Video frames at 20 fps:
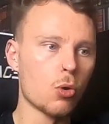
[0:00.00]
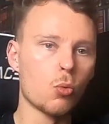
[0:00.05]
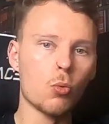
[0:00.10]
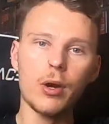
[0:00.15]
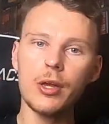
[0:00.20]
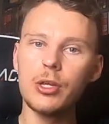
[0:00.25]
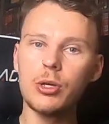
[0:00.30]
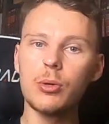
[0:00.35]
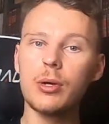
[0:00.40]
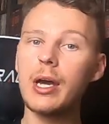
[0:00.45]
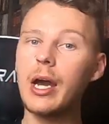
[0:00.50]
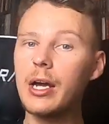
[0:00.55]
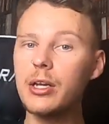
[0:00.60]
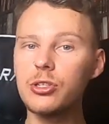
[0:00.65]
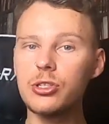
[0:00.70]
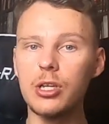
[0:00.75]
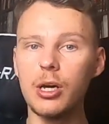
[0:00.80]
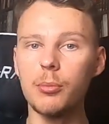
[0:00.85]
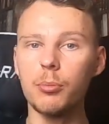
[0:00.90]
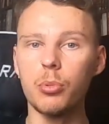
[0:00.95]
When you
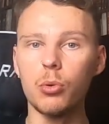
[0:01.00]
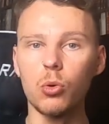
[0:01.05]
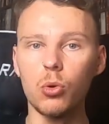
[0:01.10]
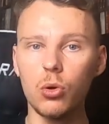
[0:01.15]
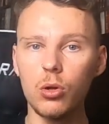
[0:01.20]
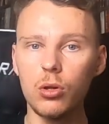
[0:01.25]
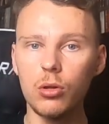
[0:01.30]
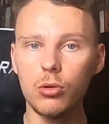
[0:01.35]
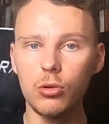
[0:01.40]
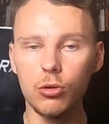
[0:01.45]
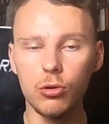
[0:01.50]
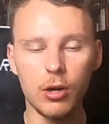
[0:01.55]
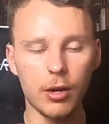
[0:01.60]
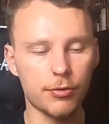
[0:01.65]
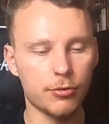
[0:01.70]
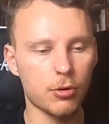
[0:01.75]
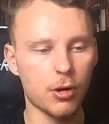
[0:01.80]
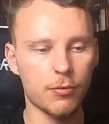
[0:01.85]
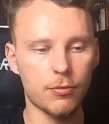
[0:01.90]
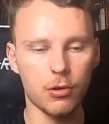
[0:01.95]
catch that ball, or
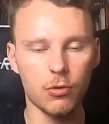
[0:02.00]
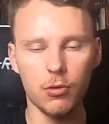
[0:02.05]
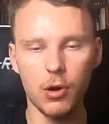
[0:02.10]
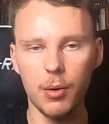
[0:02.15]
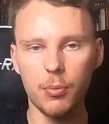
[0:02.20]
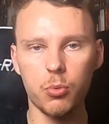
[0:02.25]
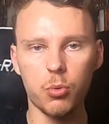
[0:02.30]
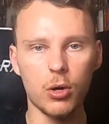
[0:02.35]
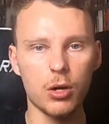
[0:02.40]
after every rep,